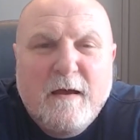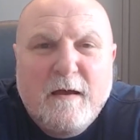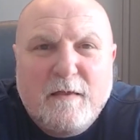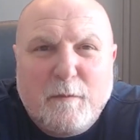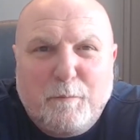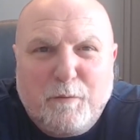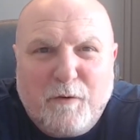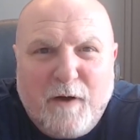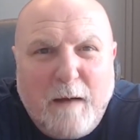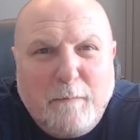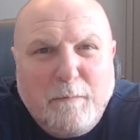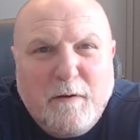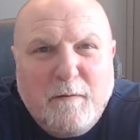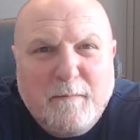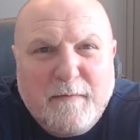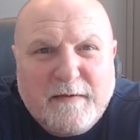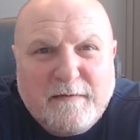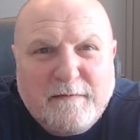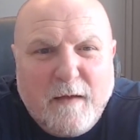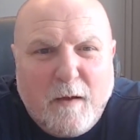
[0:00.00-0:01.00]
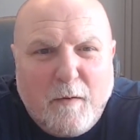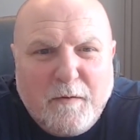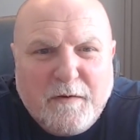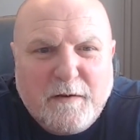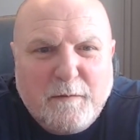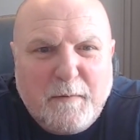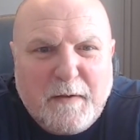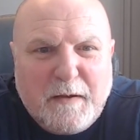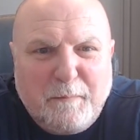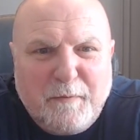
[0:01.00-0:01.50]
The problem is going
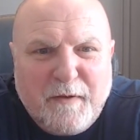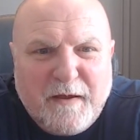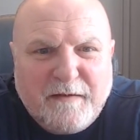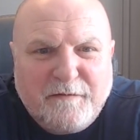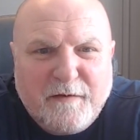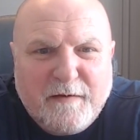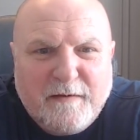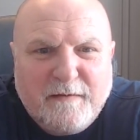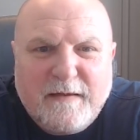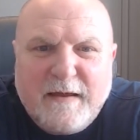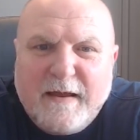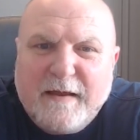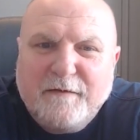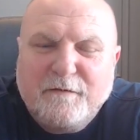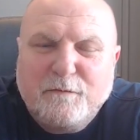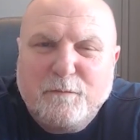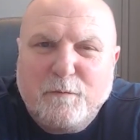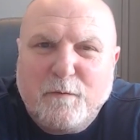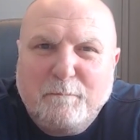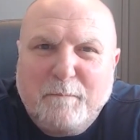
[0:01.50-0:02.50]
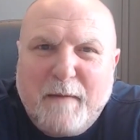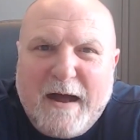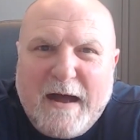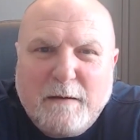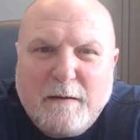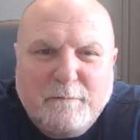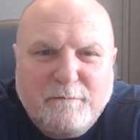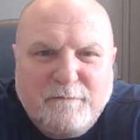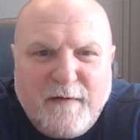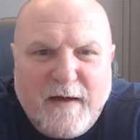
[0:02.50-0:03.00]
to be pitching. The Angels were
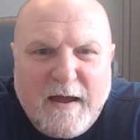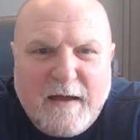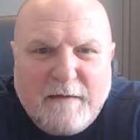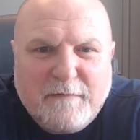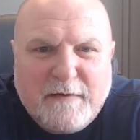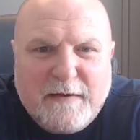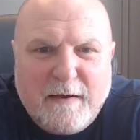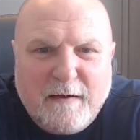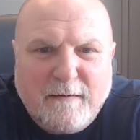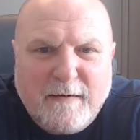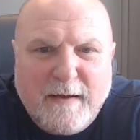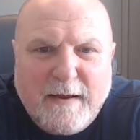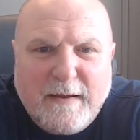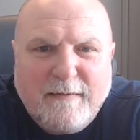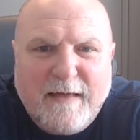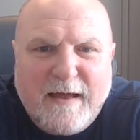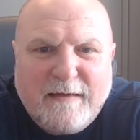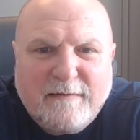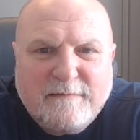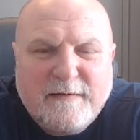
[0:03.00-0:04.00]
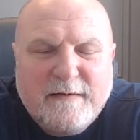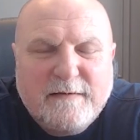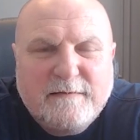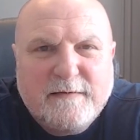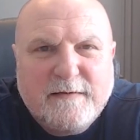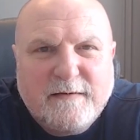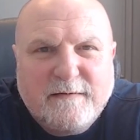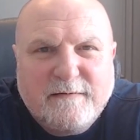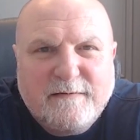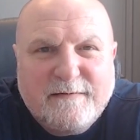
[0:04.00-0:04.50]
bottom 5 in ERA last
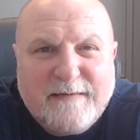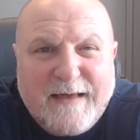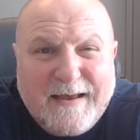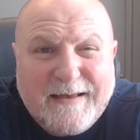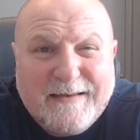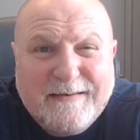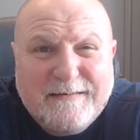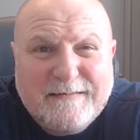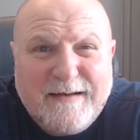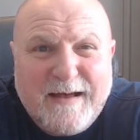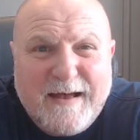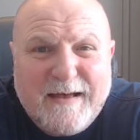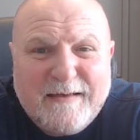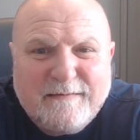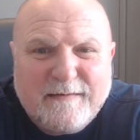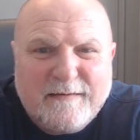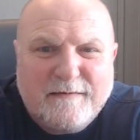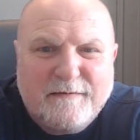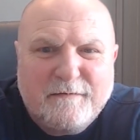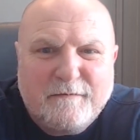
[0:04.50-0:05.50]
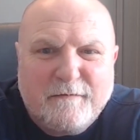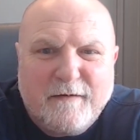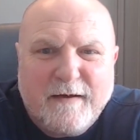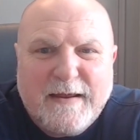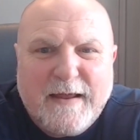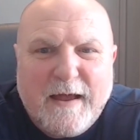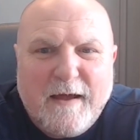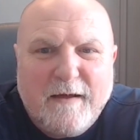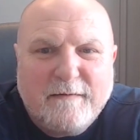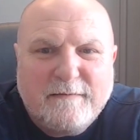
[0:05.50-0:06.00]
season and second to last in
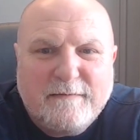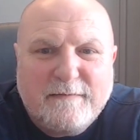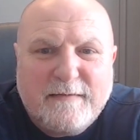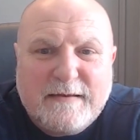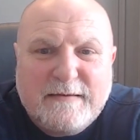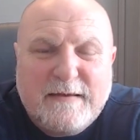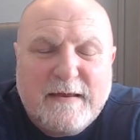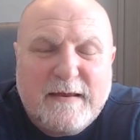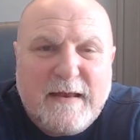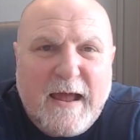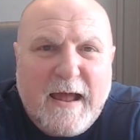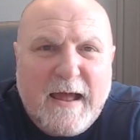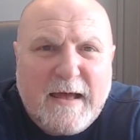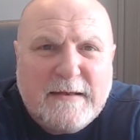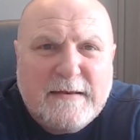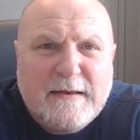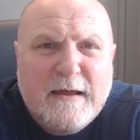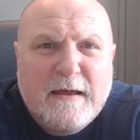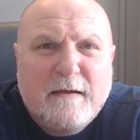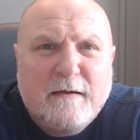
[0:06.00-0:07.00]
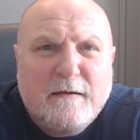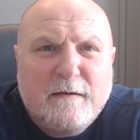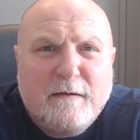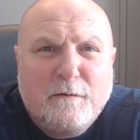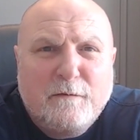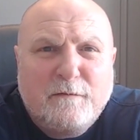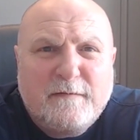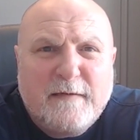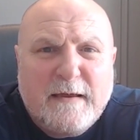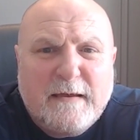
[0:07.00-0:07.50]
strikeouts. They did add
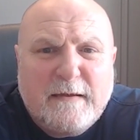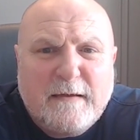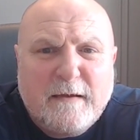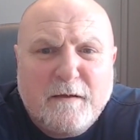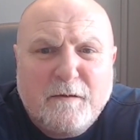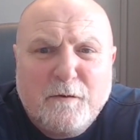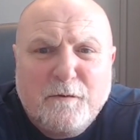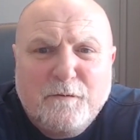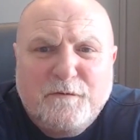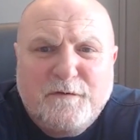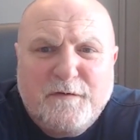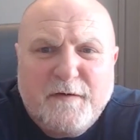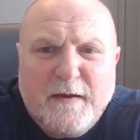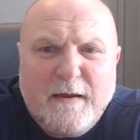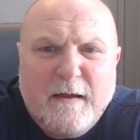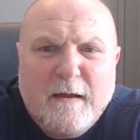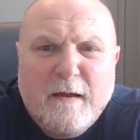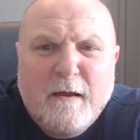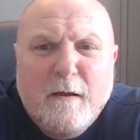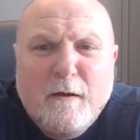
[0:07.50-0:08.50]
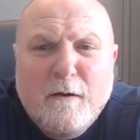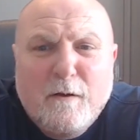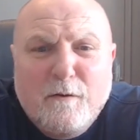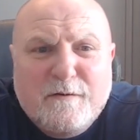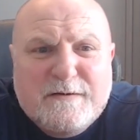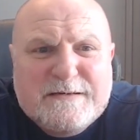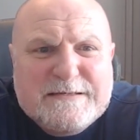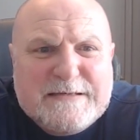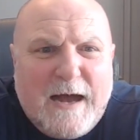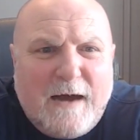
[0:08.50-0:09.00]
Yusei Kikuchi,
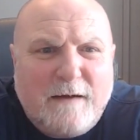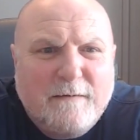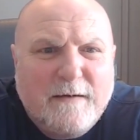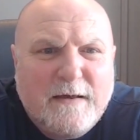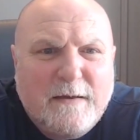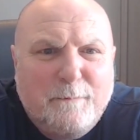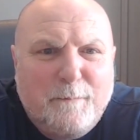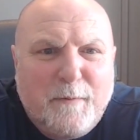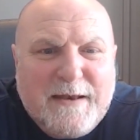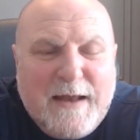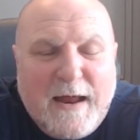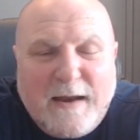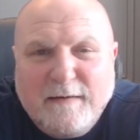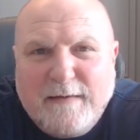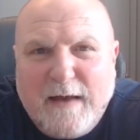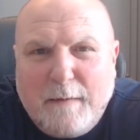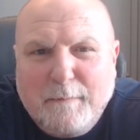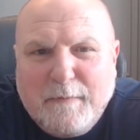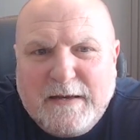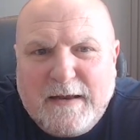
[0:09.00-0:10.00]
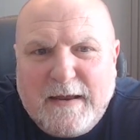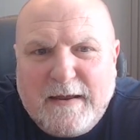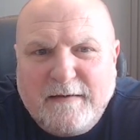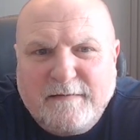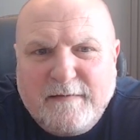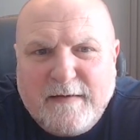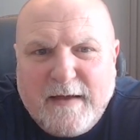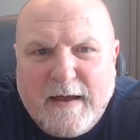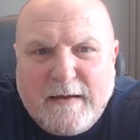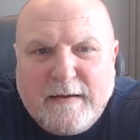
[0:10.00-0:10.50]
who's solid, but not a dominant
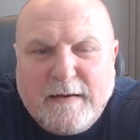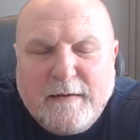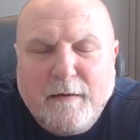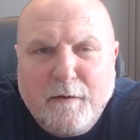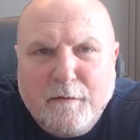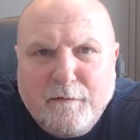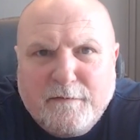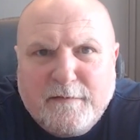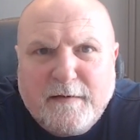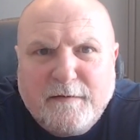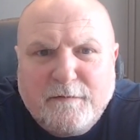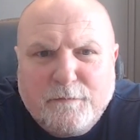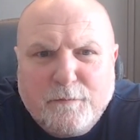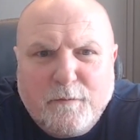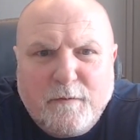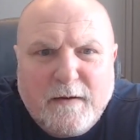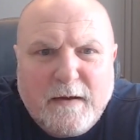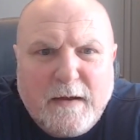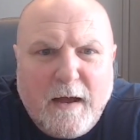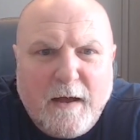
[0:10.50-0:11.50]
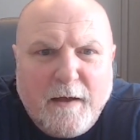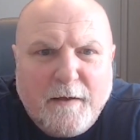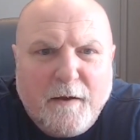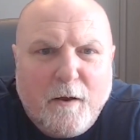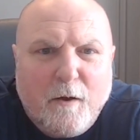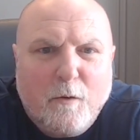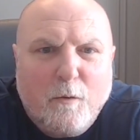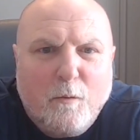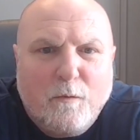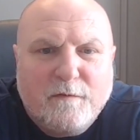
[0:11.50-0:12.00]
ace yet, and Jose
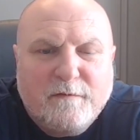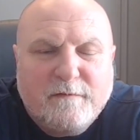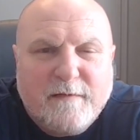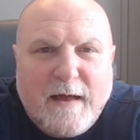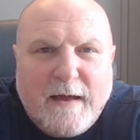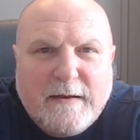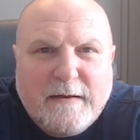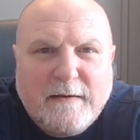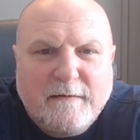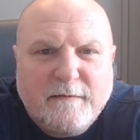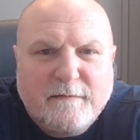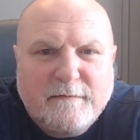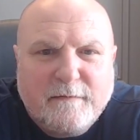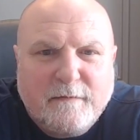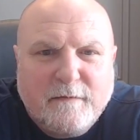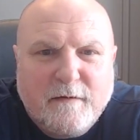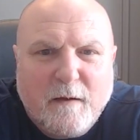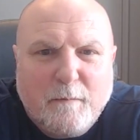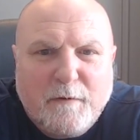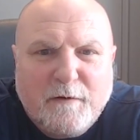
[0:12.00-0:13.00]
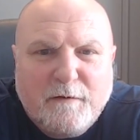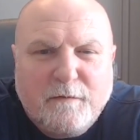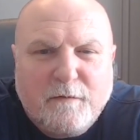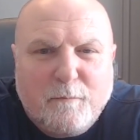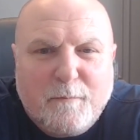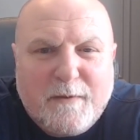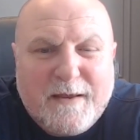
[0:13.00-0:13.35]
Soriano will slot in as their number 2.